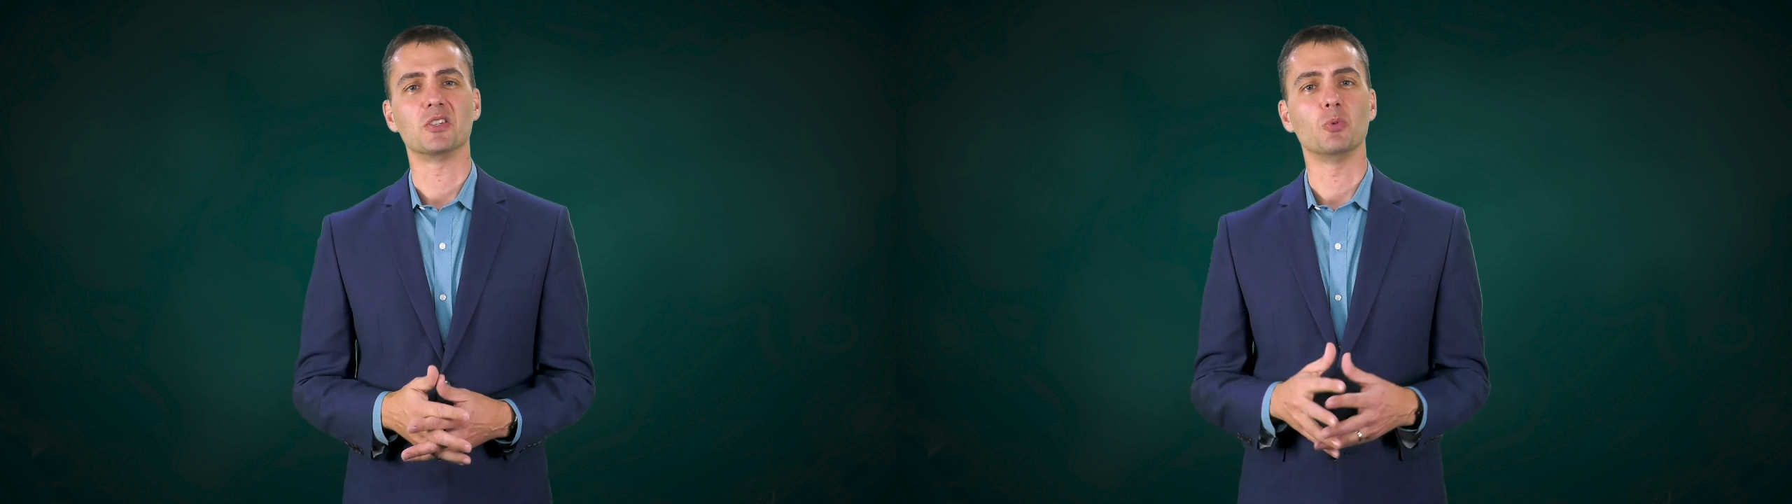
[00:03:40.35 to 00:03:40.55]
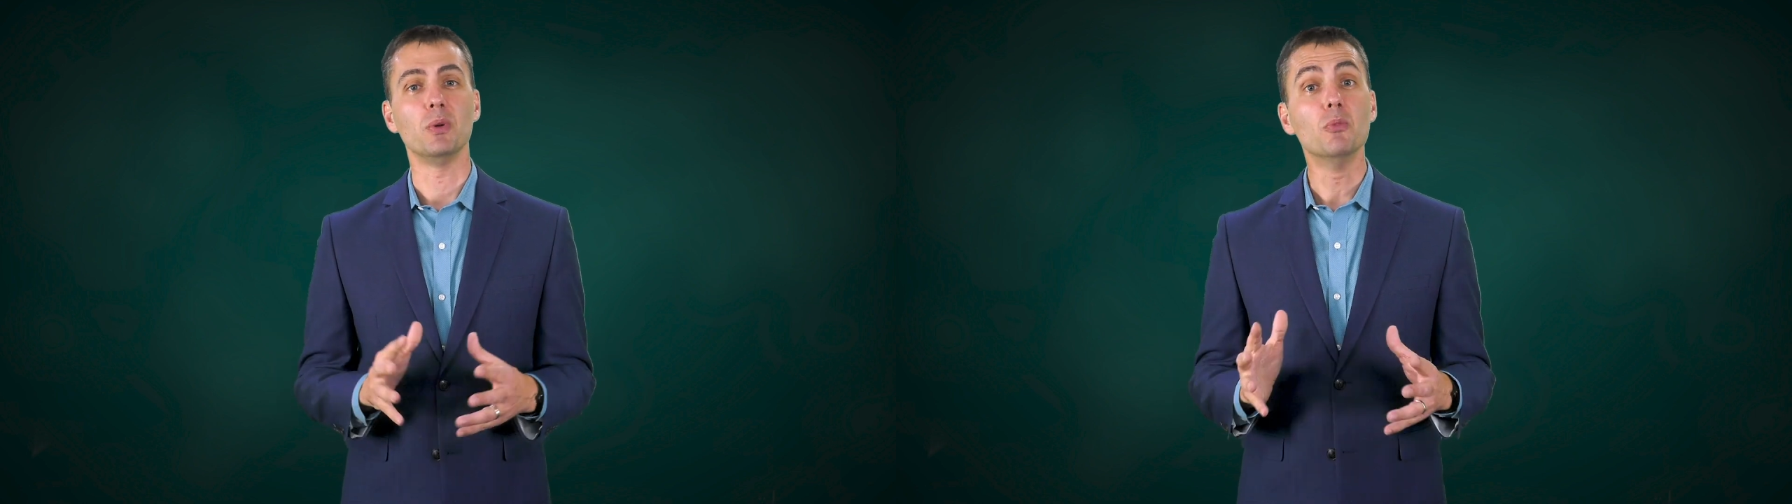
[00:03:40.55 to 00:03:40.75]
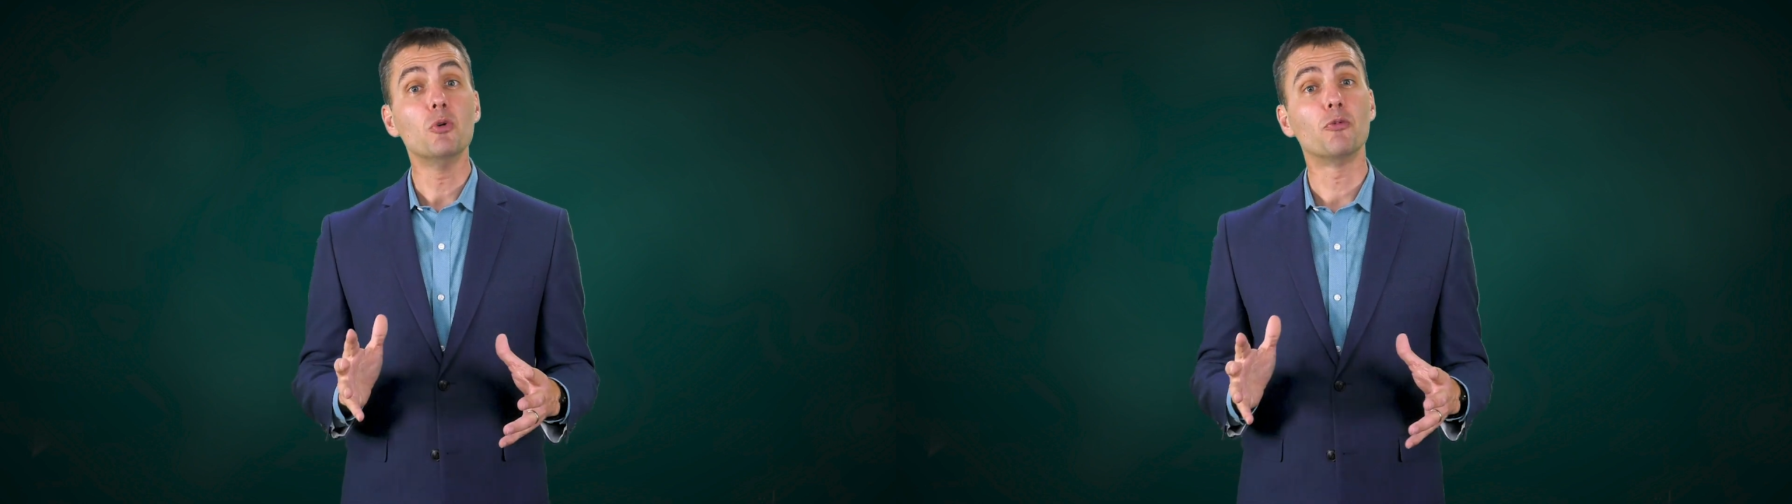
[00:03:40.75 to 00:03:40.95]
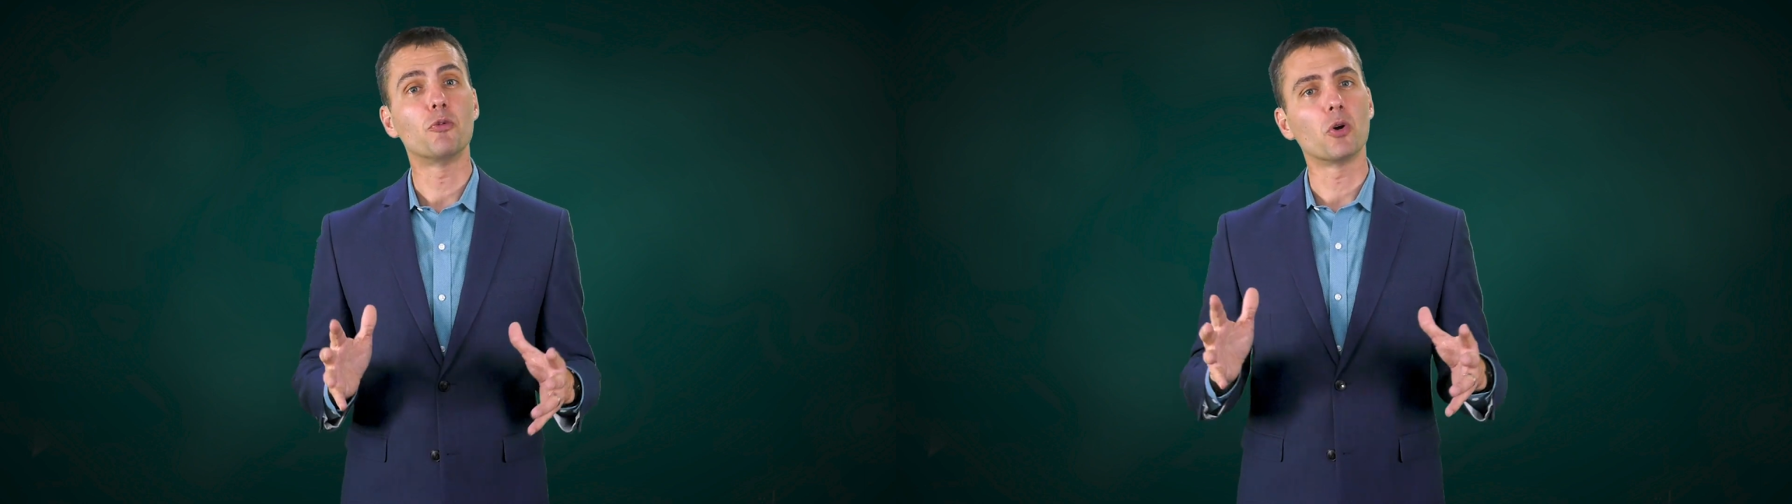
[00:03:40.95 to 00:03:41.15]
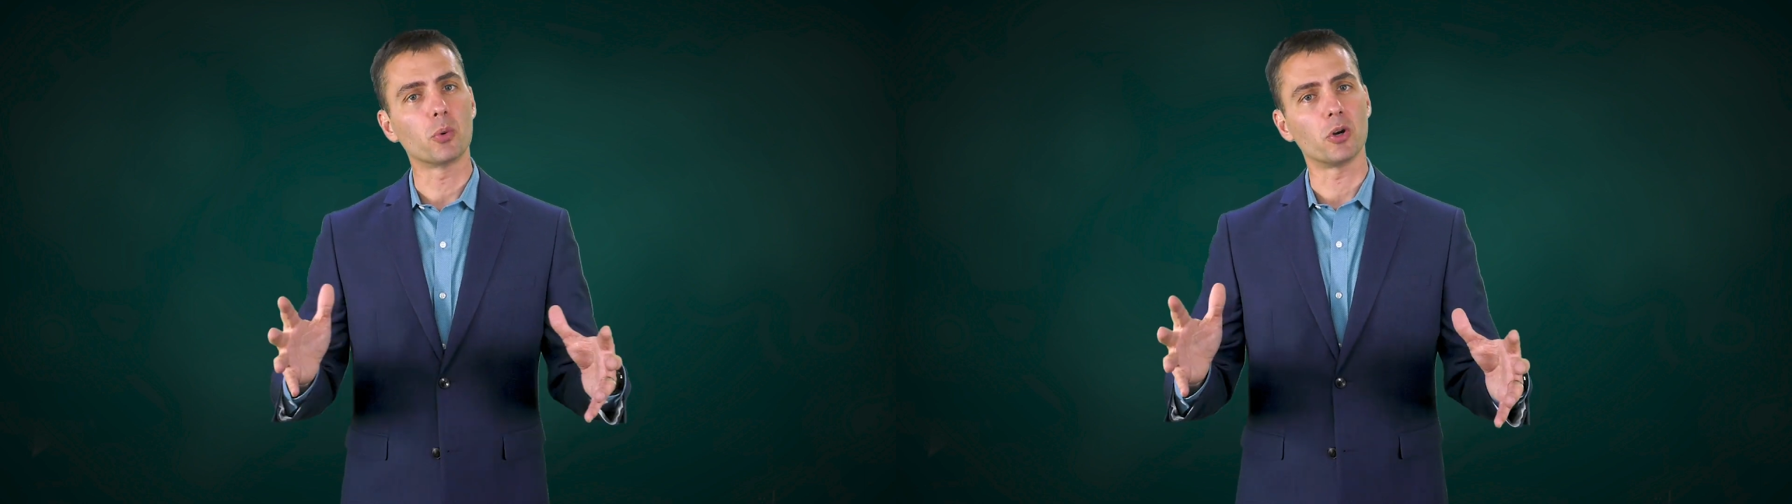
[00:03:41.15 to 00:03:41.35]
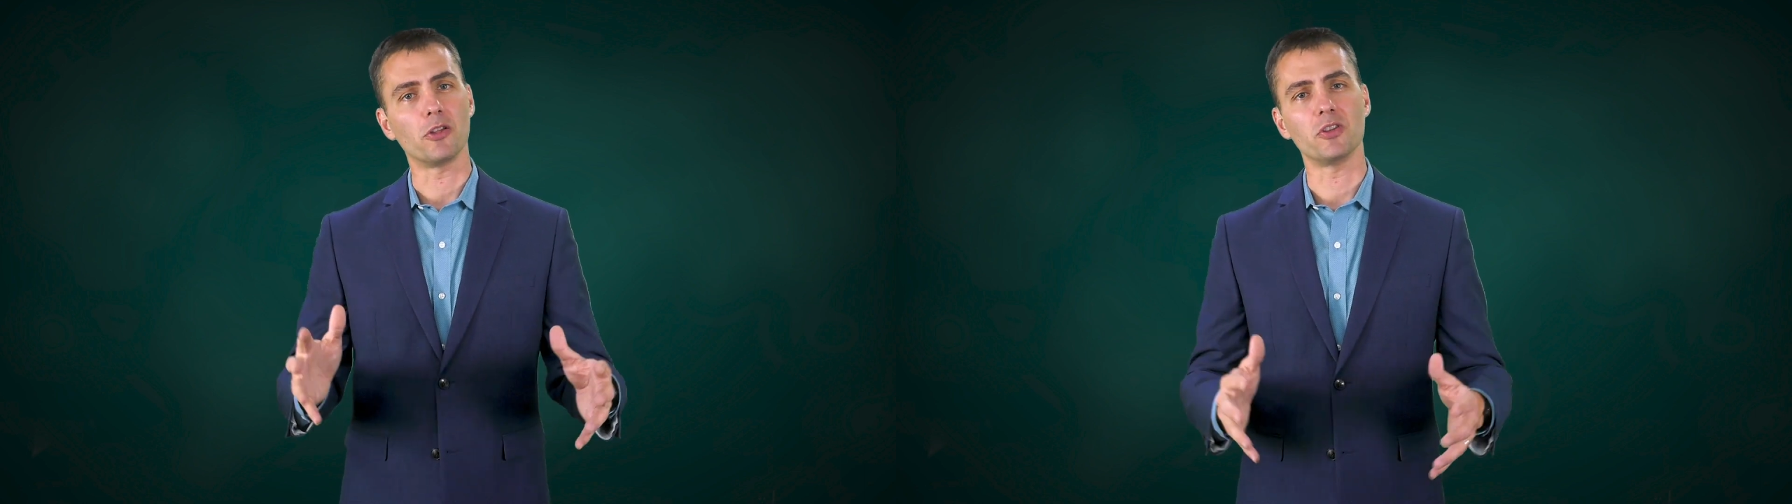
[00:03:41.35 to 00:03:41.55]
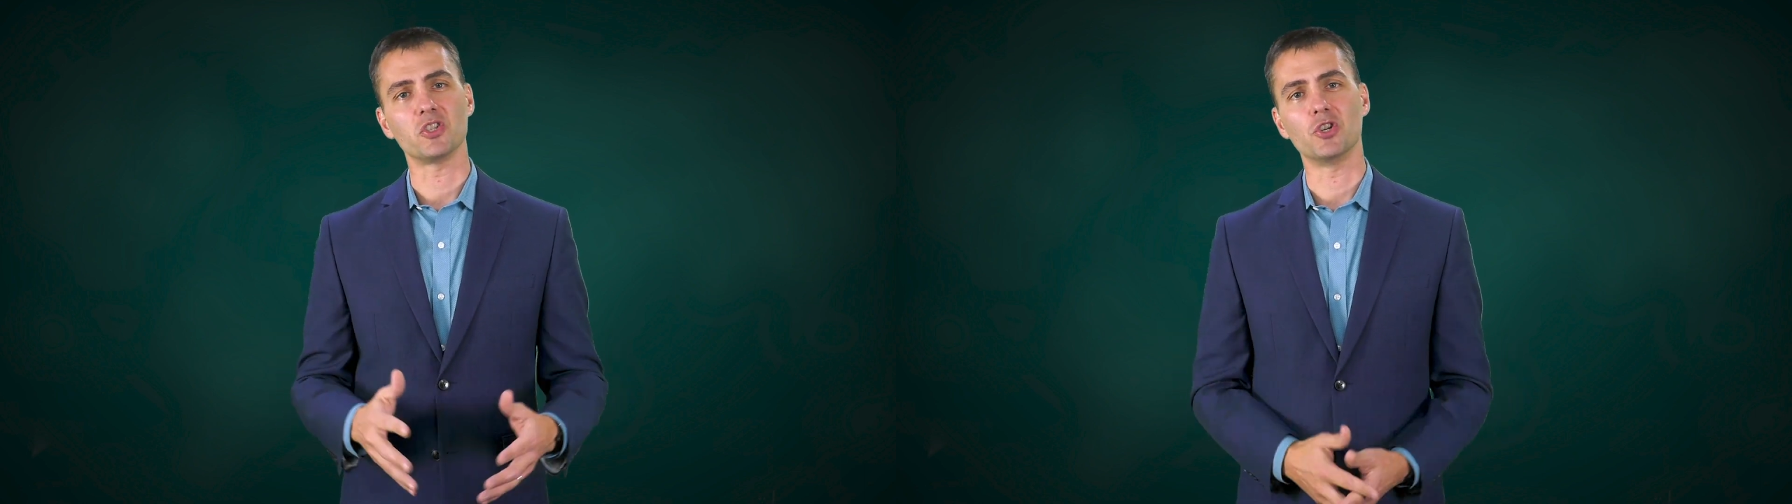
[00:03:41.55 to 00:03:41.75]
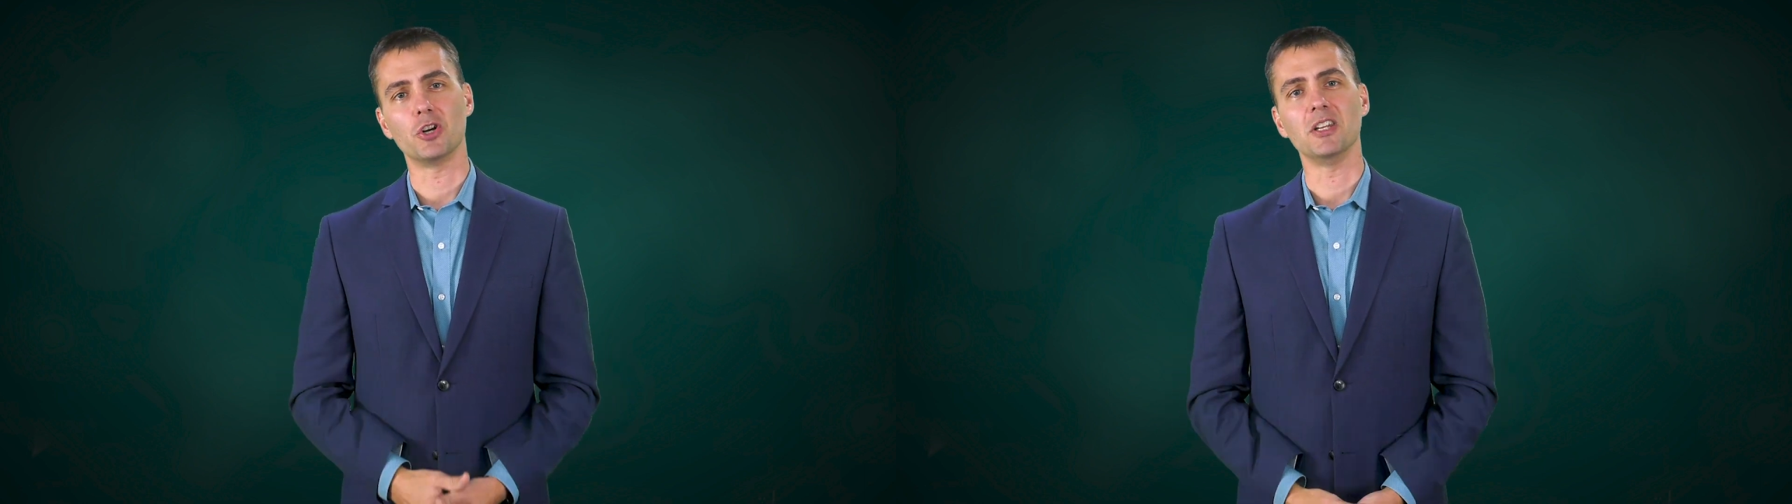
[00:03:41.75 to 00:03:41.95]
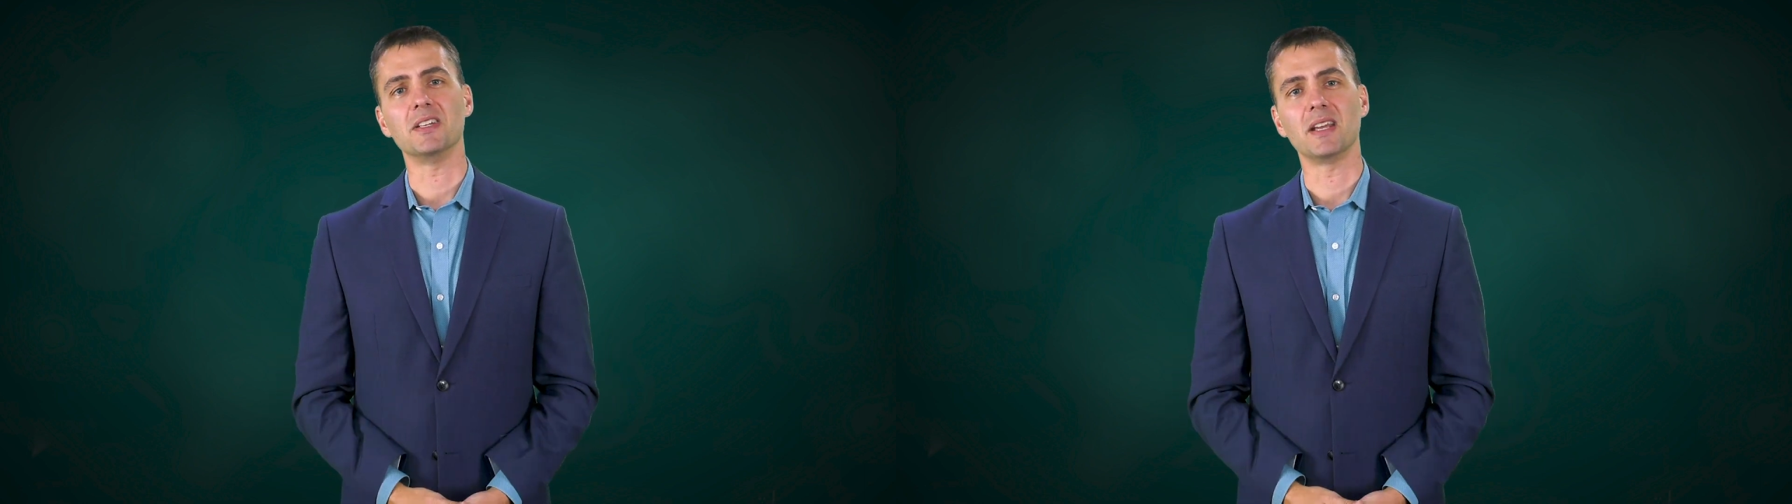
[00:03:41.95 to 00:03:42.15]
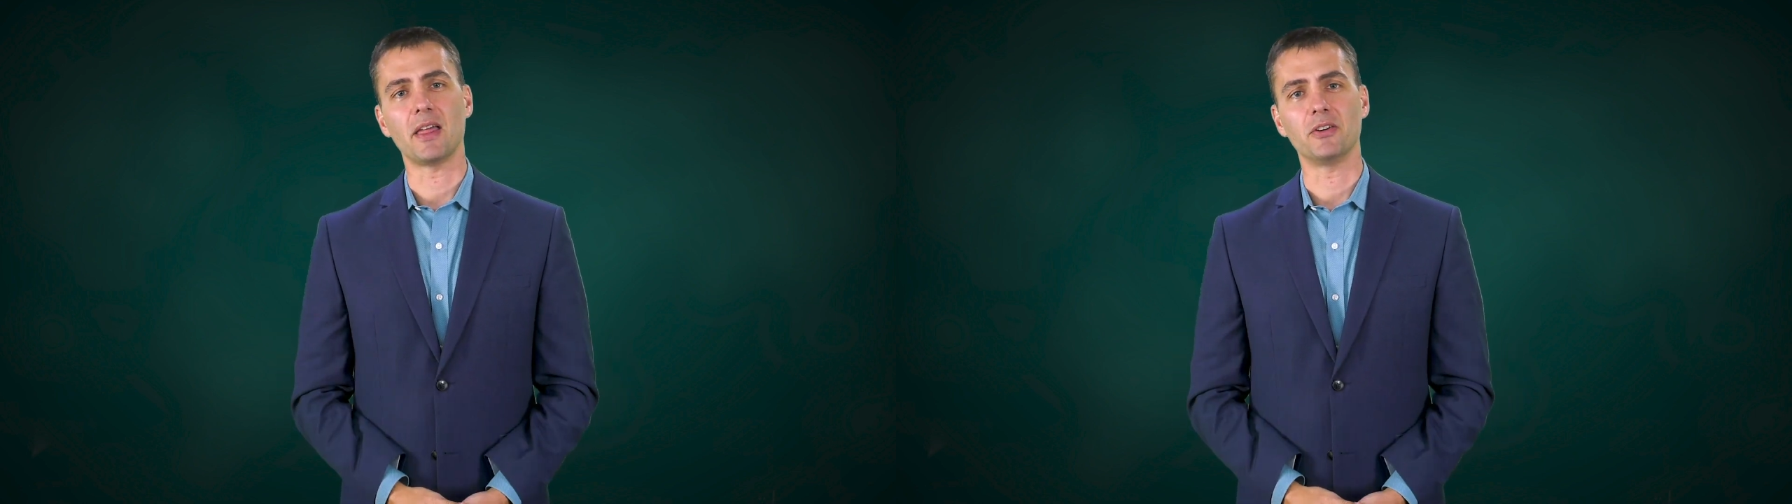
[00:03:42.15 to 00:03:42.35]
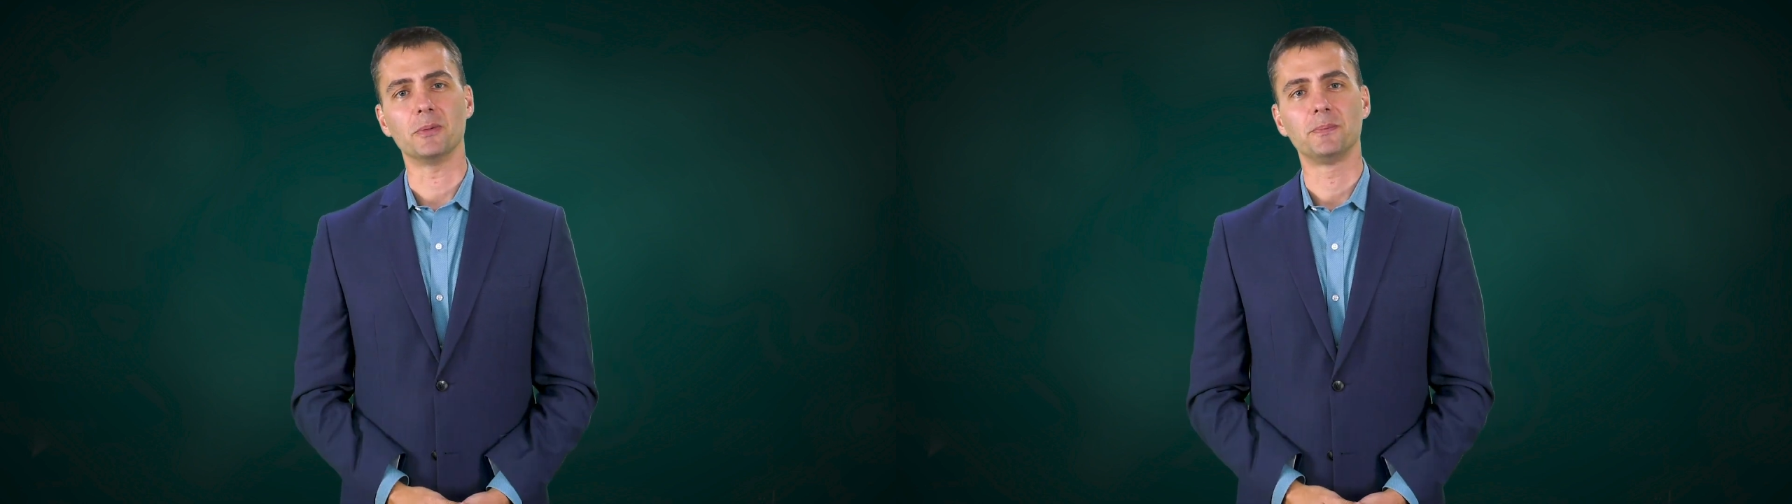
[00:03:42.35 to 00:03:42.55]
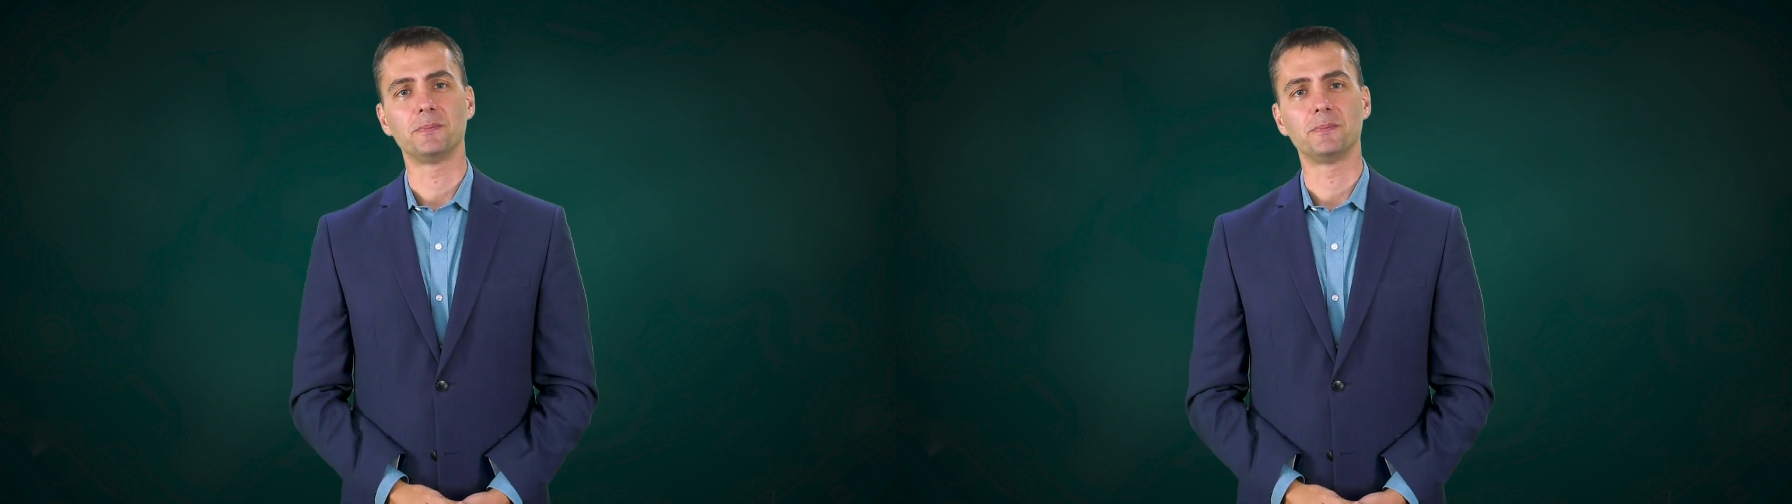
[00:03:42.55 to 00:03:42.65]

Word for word: as we move forward on this journey together.